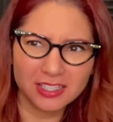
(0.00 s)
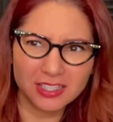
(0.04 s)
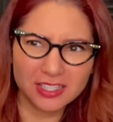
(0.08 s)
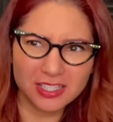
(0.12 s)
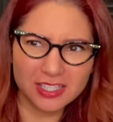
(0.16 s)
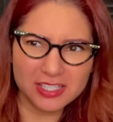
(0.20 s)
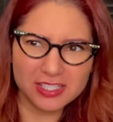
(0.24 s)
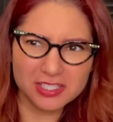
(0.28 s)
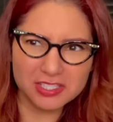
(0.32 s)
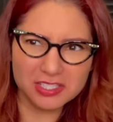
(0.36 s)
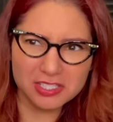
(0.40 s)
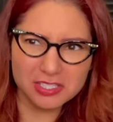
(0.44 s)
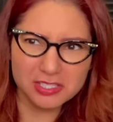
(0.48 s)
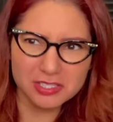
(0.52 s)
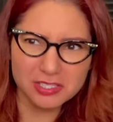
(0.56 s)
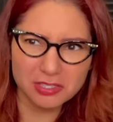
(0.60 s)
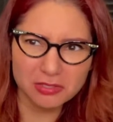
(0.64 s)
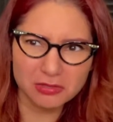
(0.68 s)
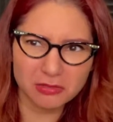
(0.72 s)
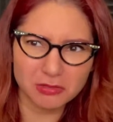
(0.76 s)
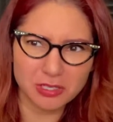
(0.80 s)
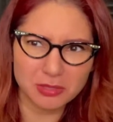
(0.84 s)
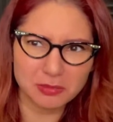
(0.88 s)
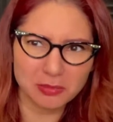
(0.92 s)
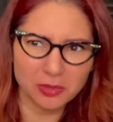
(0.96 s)
is just a
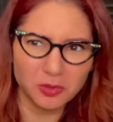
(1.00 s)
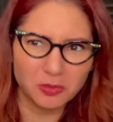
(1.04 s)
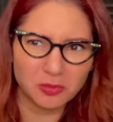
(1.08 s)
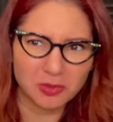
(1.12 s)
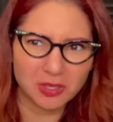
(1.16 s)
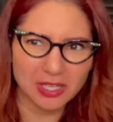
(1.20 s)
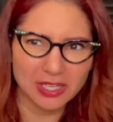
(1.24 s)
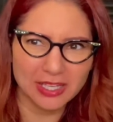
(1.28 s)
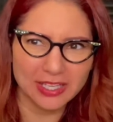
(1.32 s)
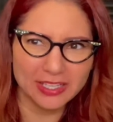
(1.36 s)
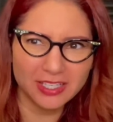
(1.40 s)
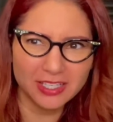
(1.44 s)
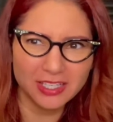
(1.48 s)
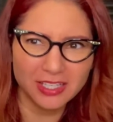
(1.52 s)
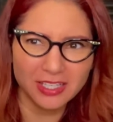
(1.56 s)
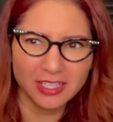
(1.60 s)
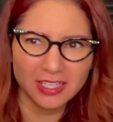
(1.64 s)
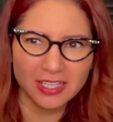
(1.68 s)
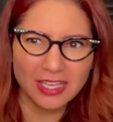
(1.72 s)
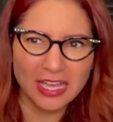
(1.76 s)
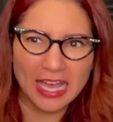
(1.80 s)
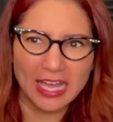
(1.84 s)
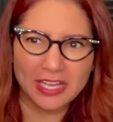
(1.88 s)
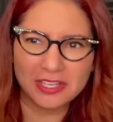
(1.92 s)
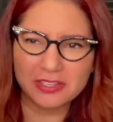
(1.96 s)
normal one,
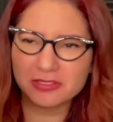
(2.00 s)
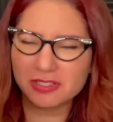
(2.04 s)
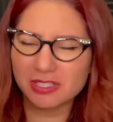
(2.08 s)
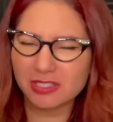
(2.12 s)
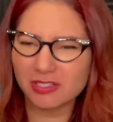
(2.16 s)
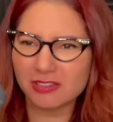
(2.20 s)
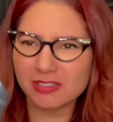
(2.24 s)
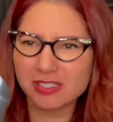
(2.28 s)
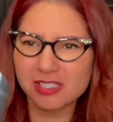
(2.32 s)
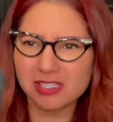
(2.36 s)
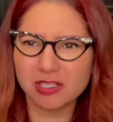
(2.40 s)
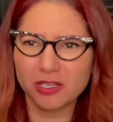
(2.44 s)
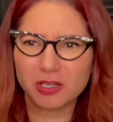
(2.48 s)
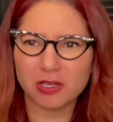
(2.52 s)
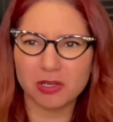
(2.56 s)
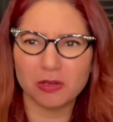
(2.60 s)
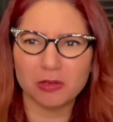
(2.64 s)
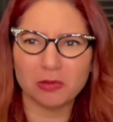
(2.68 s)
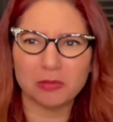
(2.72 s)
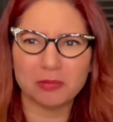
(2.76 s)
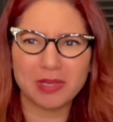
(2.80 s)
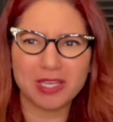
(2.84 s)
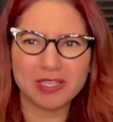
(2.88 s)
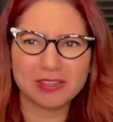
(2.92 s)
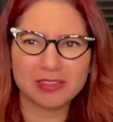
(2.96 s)
and you can also
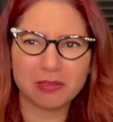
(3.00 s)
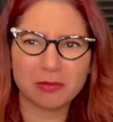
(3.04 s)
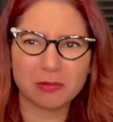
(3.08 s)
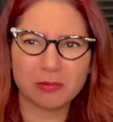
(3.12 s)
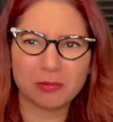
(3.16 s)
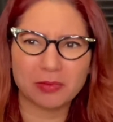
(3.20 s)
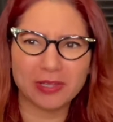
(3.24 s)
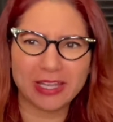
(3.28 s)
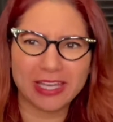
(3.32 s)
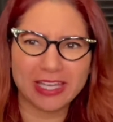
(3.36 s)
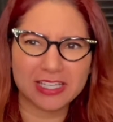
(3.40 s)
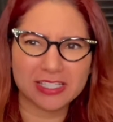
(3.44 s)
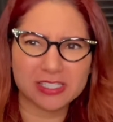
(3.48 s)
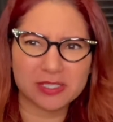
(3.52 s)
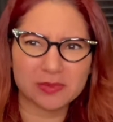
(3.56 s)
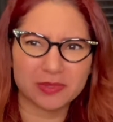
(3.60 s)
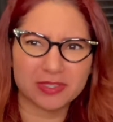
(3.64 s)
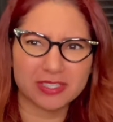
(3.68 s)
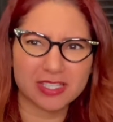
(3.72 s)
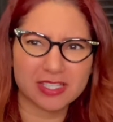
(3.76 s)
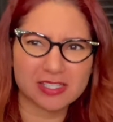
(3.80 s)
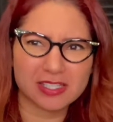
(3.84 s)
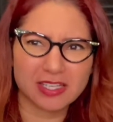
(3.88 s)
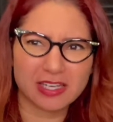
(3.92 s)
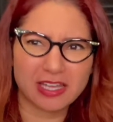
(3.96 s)
make them blank so it
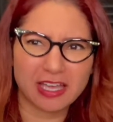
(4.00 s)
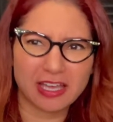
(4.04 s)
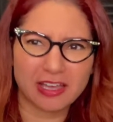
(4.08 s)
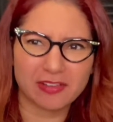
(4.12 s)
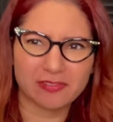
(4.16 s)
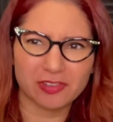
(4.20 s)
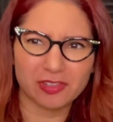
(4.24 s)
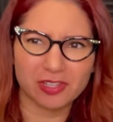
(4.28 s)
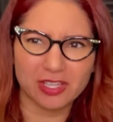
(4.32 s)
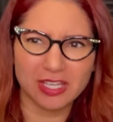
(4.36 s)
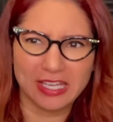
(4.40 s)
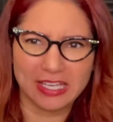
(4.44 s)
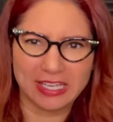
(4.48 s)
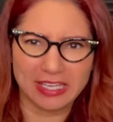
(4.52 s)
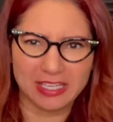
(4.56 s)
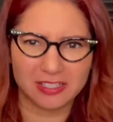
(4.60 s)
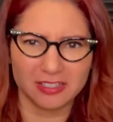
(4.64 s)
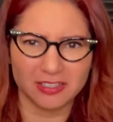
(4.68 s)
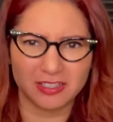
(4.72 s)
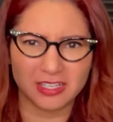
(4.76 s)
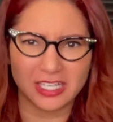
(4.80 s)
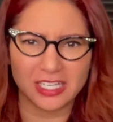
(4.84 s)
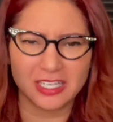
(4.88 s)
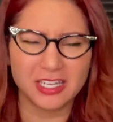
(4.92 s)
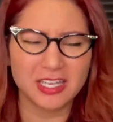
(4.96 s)
doesn't have a lion
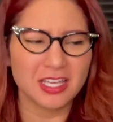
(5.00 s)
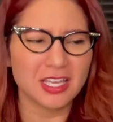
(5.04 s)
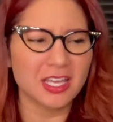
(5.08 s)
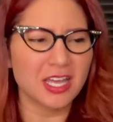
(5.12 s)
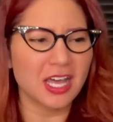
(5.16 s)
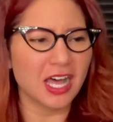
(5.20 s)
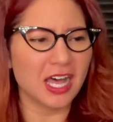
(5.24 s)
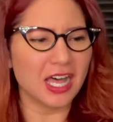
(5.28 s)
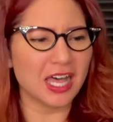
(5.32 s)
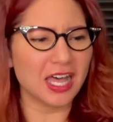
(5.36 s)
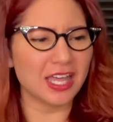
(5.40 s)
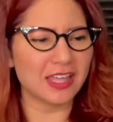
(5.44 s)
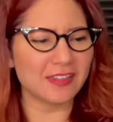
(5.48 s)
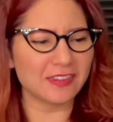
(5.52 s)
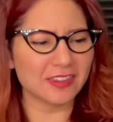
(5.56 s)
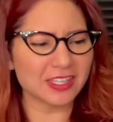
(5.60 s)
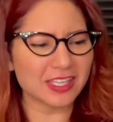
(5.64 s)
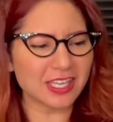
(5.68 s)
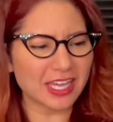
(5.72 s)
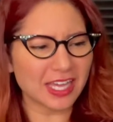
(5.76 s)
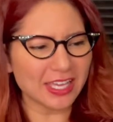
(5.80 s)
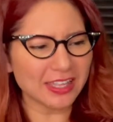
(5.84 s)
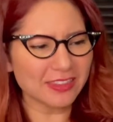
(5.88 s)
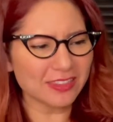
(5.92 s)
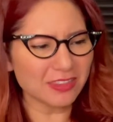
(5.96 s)
on. Uh, the guy
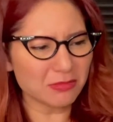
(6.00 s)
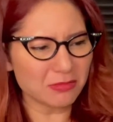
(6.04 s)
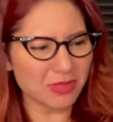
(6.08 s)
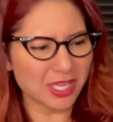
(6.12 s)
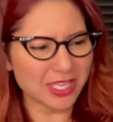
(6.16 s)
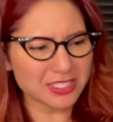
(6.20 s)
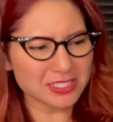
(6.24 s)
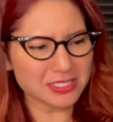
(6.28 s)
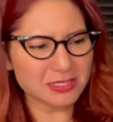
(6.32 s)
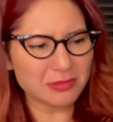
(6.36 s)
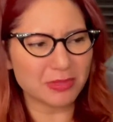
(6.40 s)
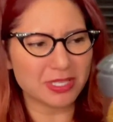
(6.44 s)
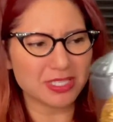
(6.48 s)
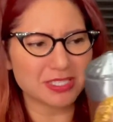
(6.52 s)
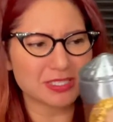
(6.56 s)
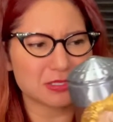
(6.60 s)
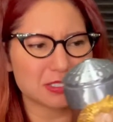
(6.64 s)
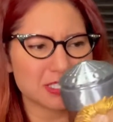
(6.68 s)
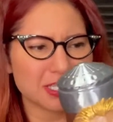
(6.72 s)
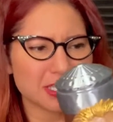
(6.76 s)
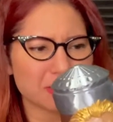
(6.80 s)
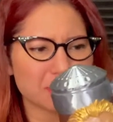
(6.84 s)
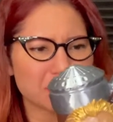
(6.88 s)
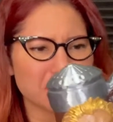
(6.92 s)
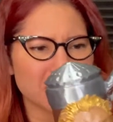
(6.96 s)
that makes the
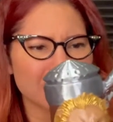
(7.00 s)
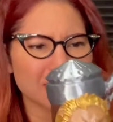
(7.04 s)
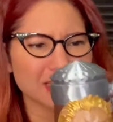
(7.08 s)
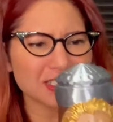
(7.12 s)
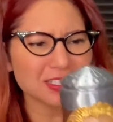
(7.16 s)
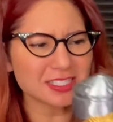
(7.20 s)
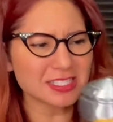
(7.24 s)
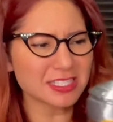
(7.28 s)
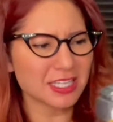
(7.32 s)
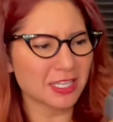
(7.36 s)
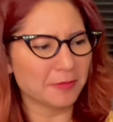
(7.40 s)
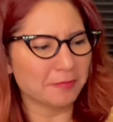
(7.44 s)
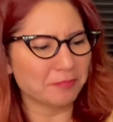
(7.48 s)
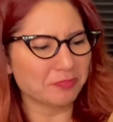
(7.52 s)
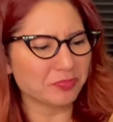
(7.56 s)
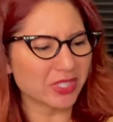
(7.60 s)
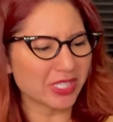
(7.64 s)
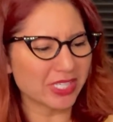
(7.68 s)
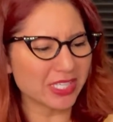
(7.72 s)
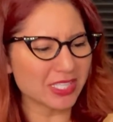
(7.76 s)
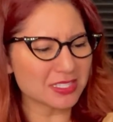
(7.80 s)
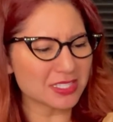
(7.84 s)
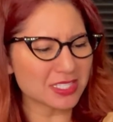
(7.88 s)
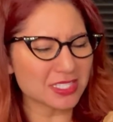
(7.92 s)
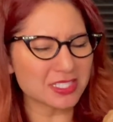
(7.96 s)
Mystic Mugs, he
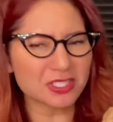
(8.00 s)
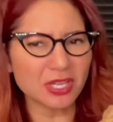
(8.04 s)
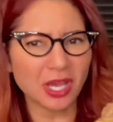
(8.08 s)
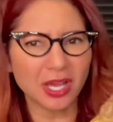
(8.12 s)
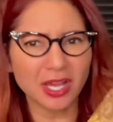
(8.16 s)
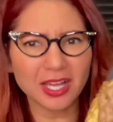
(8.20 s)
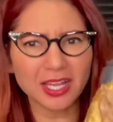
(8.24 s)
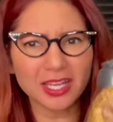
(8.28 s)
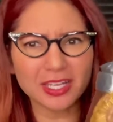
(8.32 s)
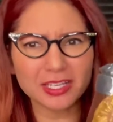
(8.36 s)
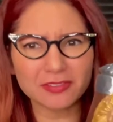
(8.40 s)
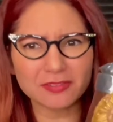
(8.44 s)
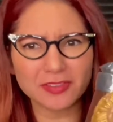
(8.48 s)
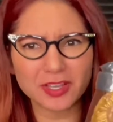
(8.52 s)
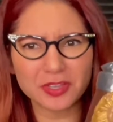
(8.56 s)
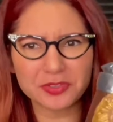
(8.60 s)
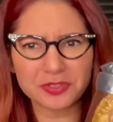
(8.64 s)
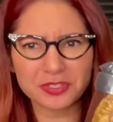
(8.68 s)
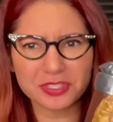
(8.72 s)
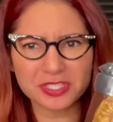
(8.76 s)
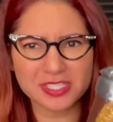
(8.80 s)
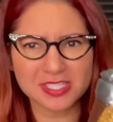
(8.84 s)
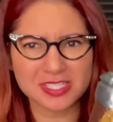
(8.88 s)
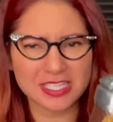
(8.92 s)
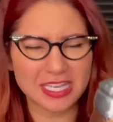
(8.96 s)
has a ton of other
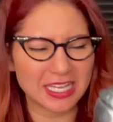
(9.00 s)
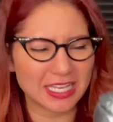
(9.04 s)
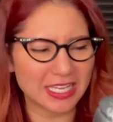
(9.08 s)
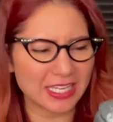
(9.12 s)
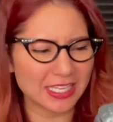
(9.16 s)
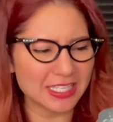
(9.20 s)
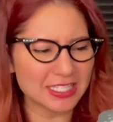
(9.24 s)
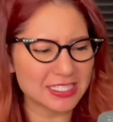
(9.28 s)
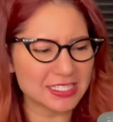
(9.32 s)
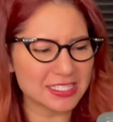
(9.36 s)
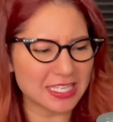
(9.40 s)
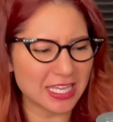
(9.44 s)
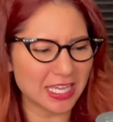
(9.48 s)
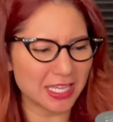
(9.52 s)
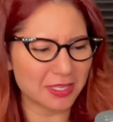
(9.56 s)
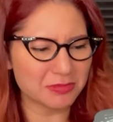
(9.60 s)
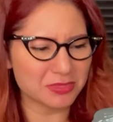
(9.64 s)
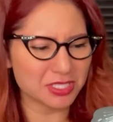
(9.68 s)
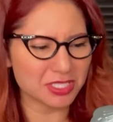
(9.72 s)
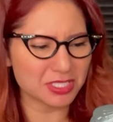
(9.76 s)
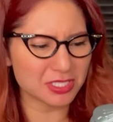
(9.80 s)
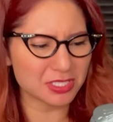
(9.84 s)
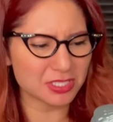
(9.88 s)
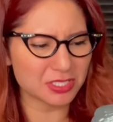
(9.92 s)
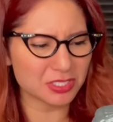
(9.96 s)
designs. I'm
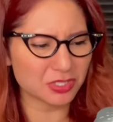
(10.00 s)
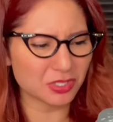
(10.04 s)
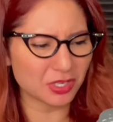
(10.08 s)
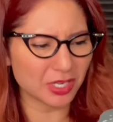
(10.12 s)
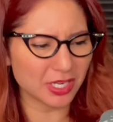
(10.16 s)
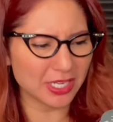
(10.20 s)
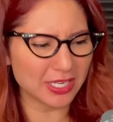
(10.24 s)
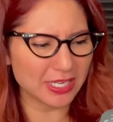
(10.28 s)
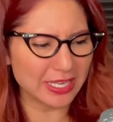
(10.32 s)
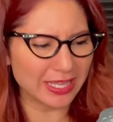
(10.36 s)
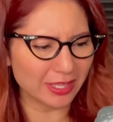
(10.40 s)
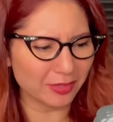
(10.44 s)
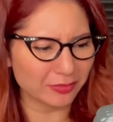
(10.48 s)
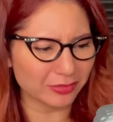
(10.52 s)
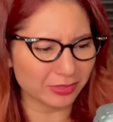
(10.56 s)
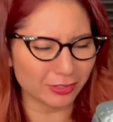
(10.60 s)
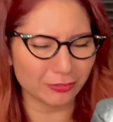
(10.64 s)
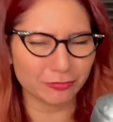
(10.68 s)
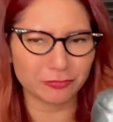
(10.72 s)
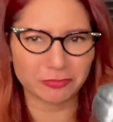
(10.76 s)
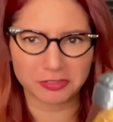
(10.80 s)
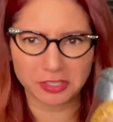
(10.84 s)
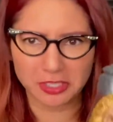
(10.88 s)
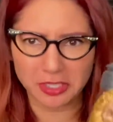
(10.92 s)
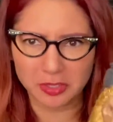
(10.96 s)
just trying out the
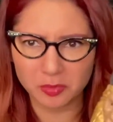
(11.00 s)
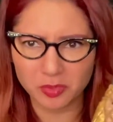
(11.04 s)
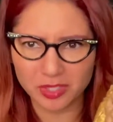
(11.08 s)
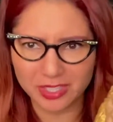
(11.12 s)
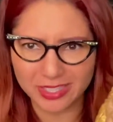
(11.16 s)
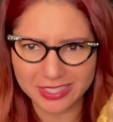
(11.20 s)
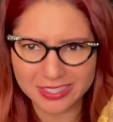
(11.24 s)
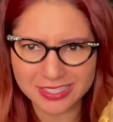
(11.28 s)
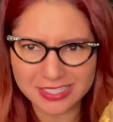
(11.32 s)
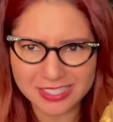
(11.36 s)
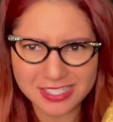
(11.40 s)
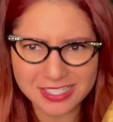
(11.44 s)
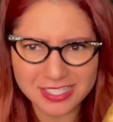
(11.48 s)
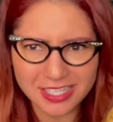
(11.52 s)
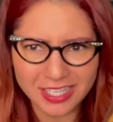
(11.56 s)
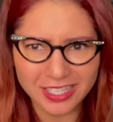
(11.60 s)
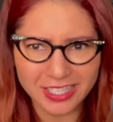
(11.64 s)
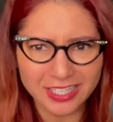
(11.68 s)
free ones.